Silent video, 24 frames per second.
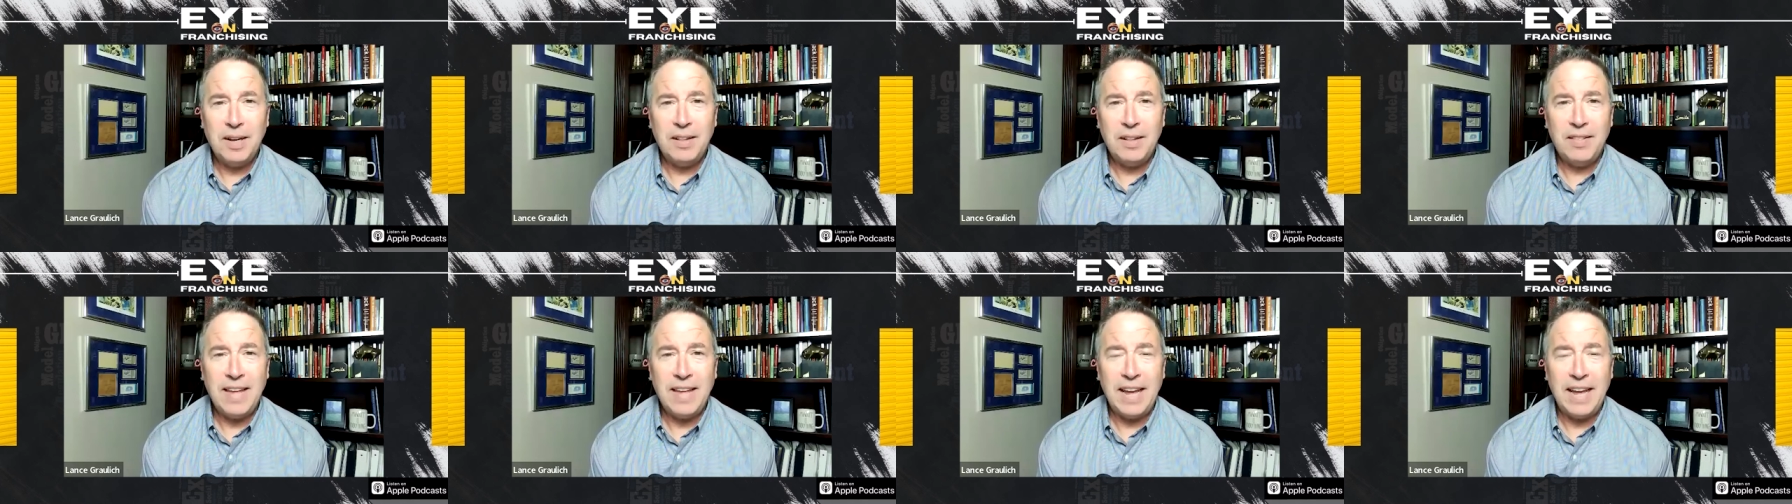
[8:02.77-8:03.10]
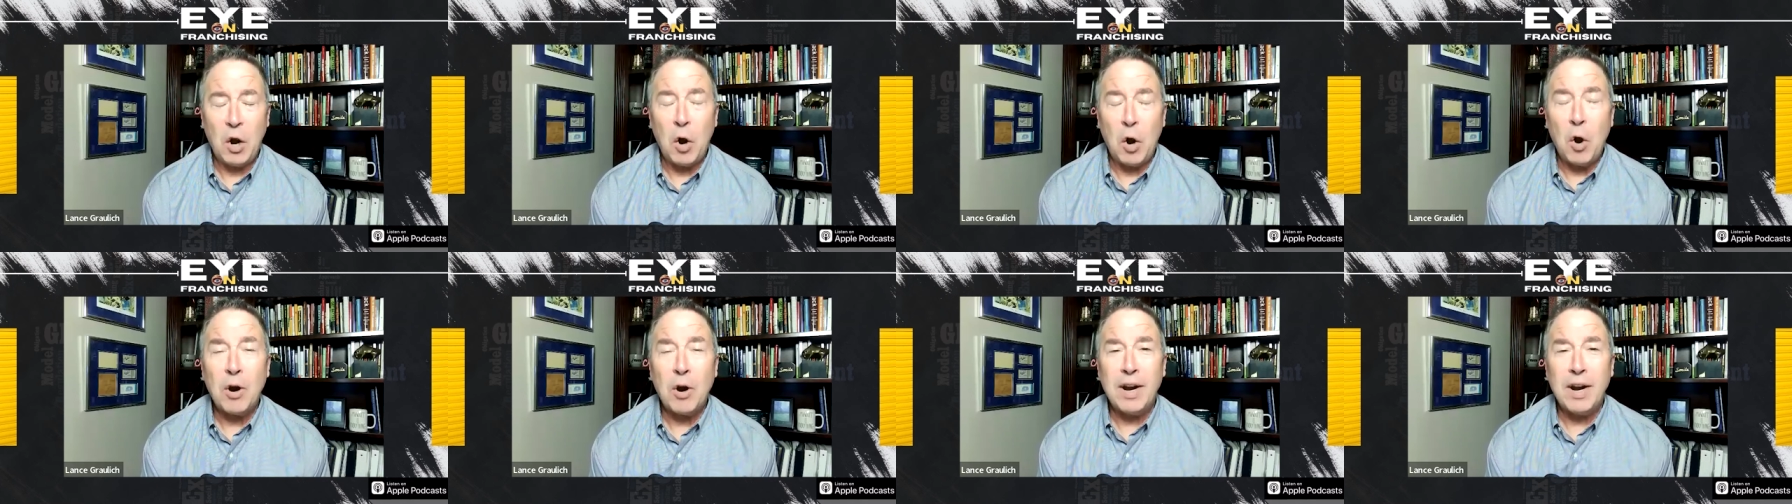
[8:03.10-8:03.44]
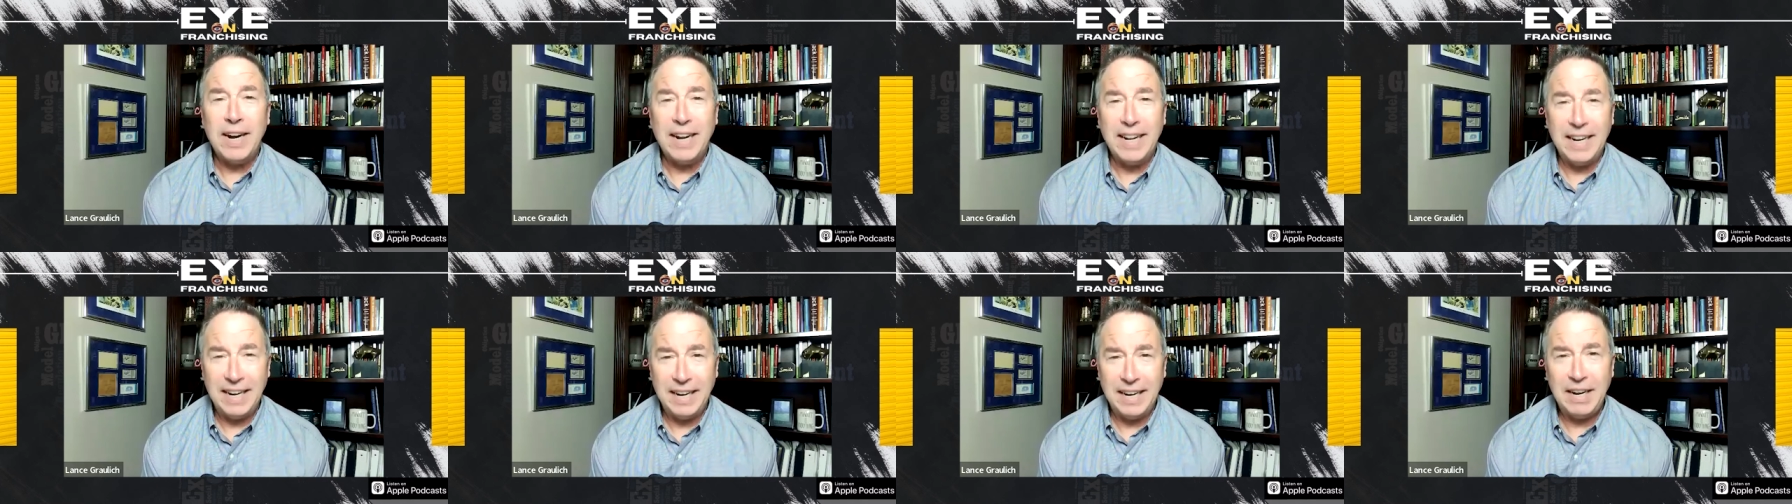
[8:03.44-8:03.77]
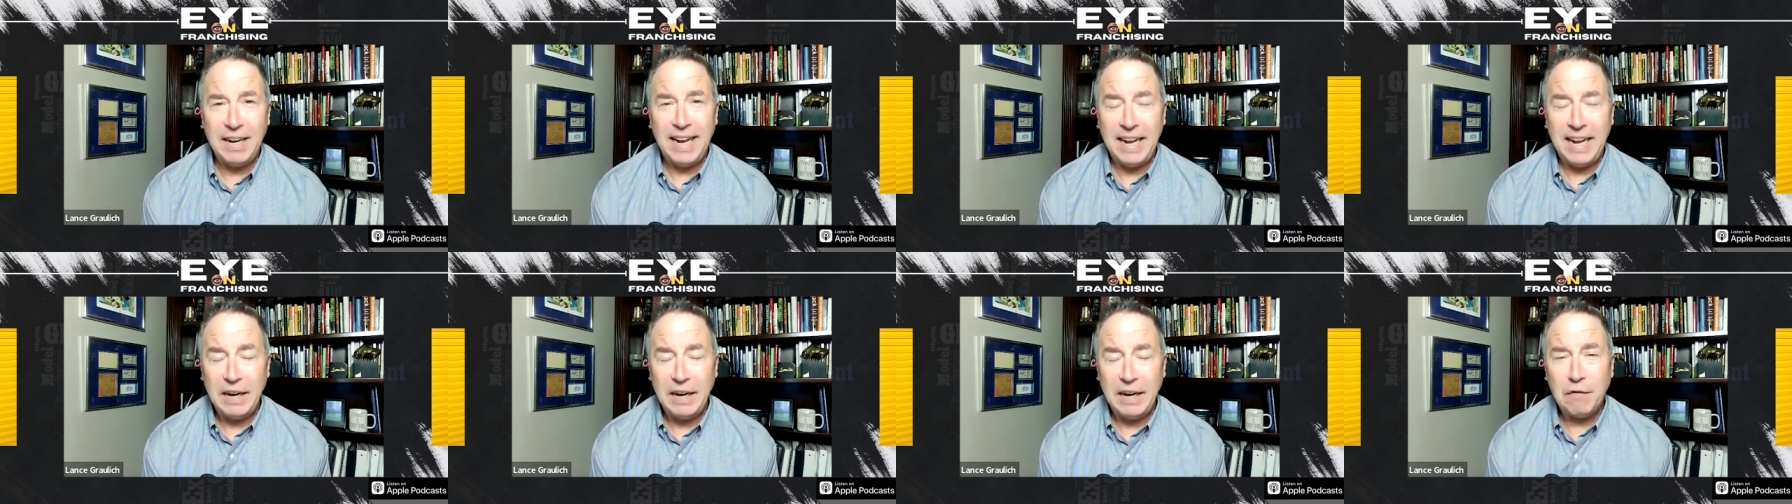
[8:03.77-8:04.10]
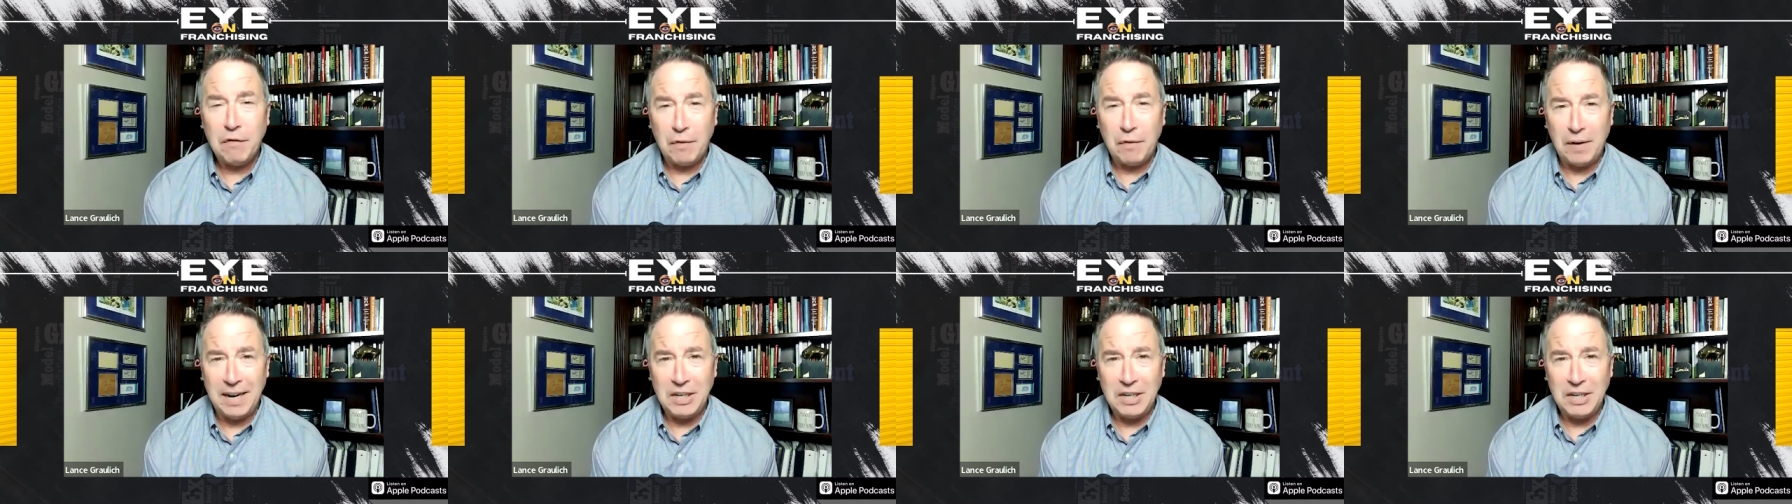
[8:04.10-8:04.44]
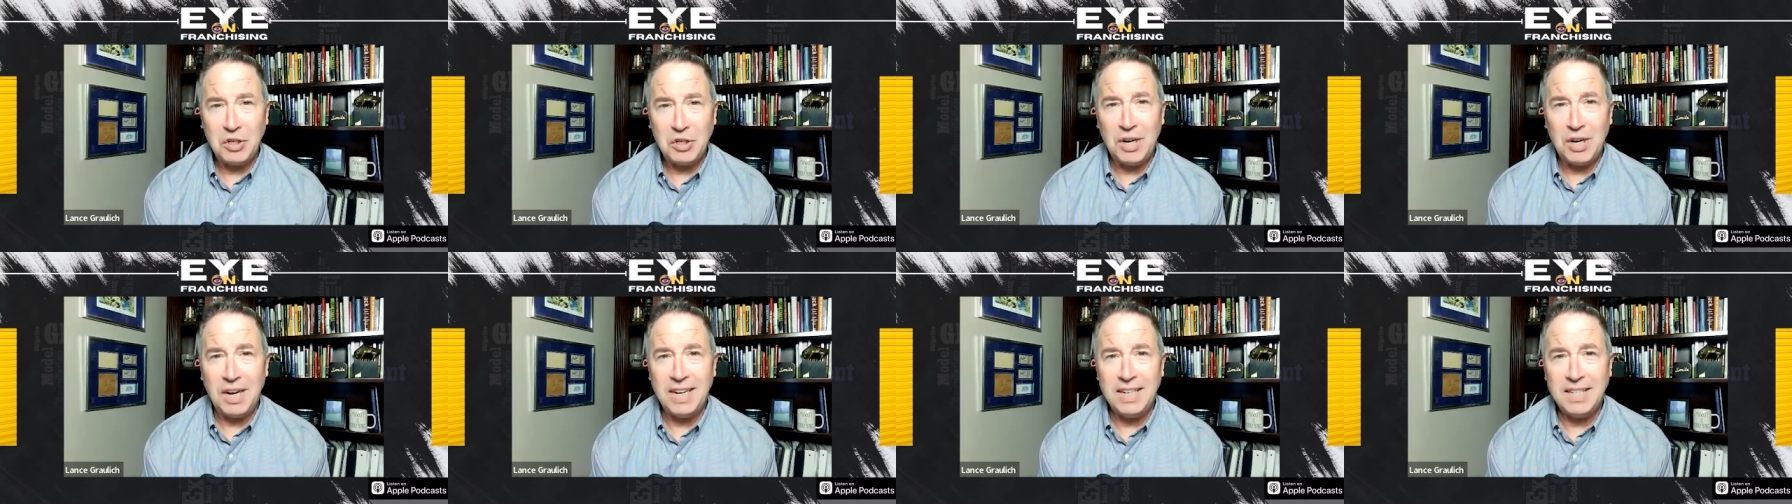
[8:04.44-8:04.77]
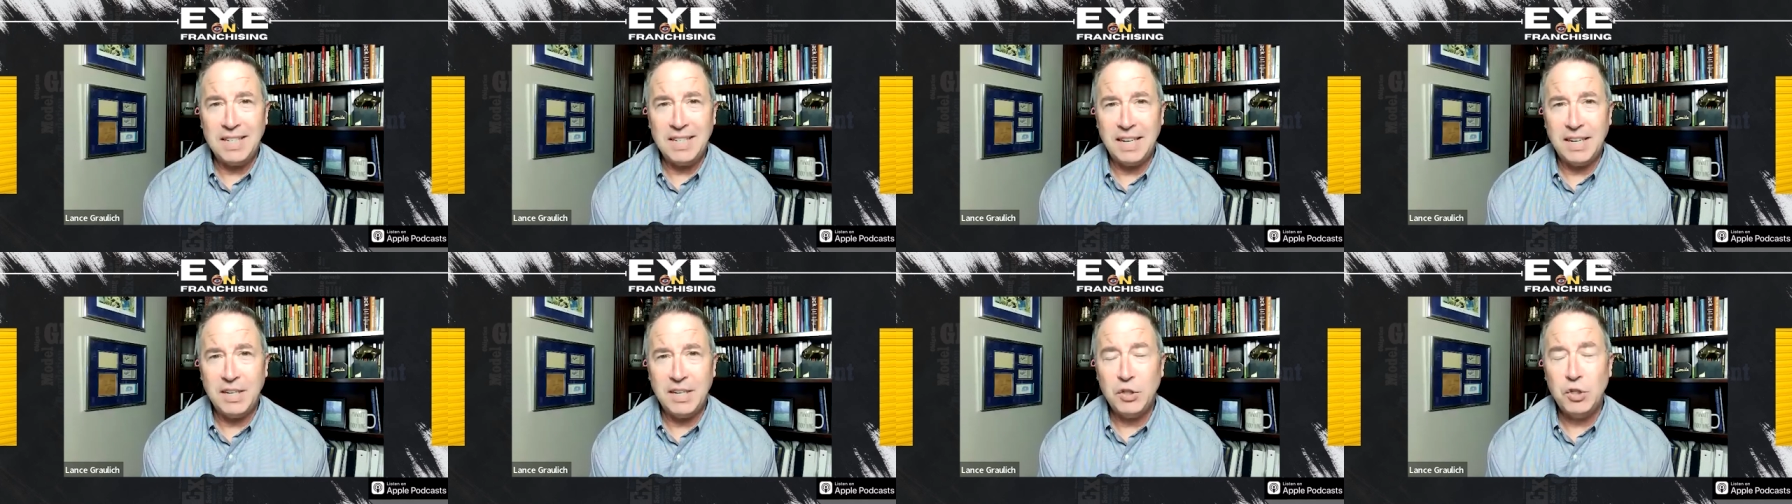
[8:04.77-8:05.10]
that aren't in, in franchising,